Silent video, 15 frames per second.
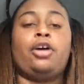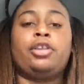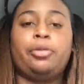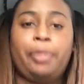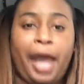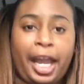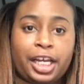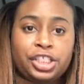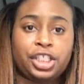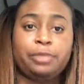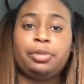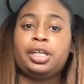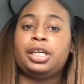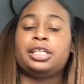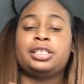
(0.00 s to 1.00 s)
on the packaging
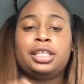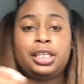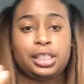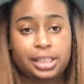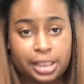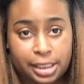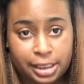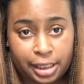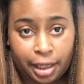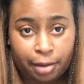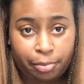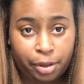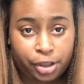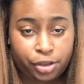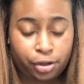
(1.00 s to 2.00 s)
because it is the
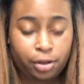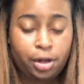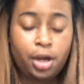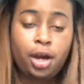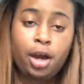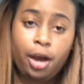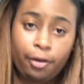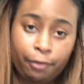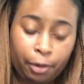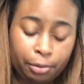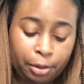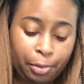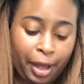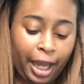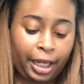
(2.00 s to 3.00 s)
same picture from
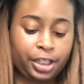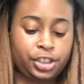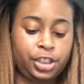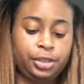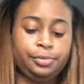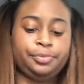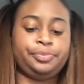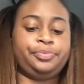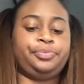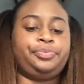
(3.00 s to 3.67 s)
the packaging.